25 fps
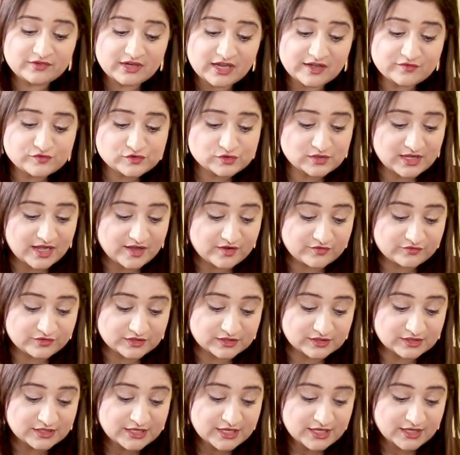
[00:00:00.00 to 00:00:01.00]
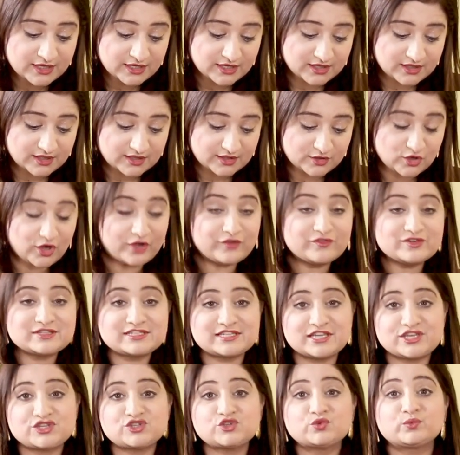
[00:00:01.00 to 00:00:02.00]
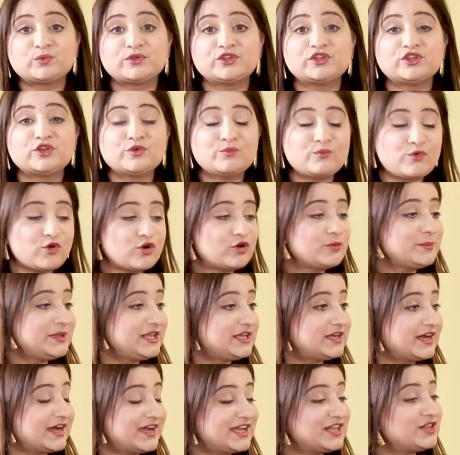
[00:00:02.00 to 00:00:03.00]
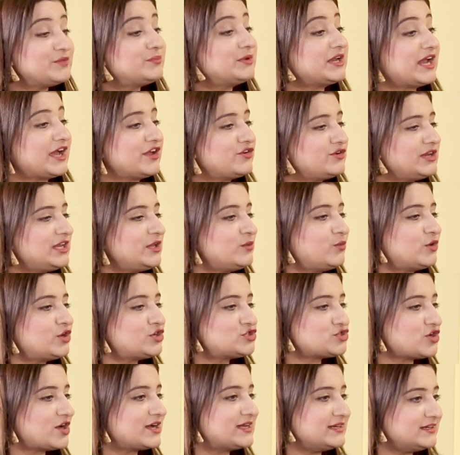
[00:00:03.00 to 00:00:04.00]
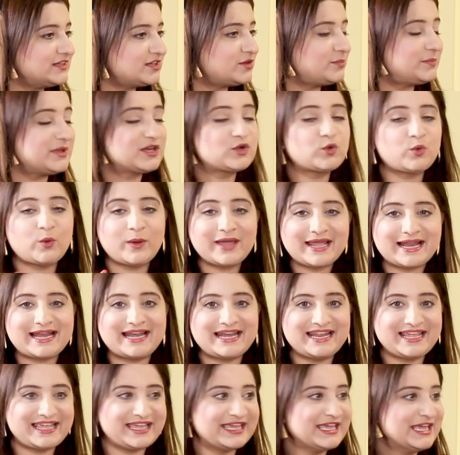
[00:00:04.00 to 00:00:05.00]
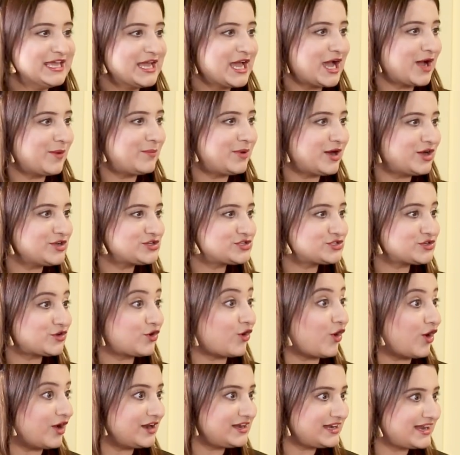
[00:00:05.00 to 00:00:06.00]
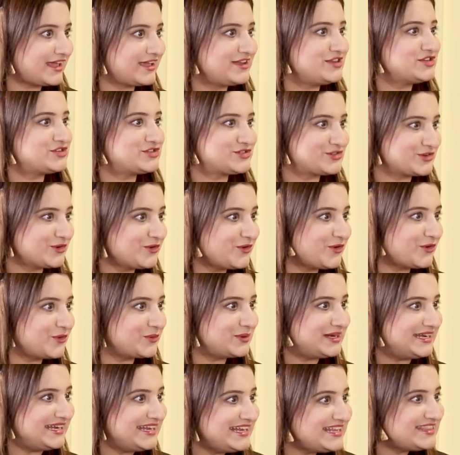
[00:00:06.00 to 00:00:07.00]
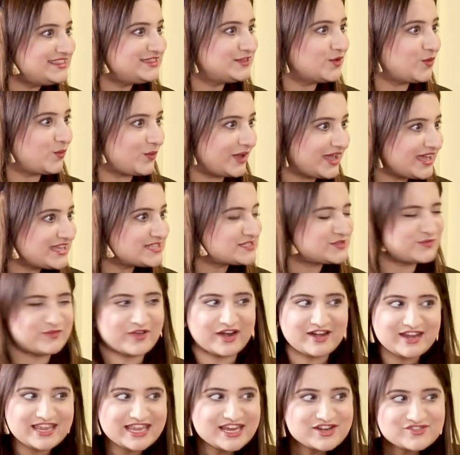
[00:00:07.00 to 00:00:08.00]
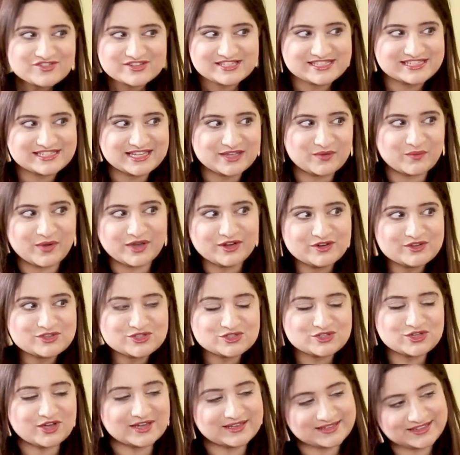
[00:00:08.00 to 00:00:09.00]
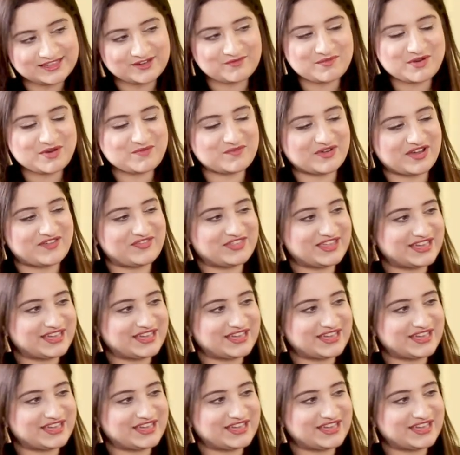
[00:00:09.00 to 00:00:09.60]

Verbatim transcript: loved to have a, a, conversation with you more, Mikaeel, but I really want to talk a little bit quickly about your online show, Lead the Way. Yes. It's very interesting. Why don't you talk a little bit about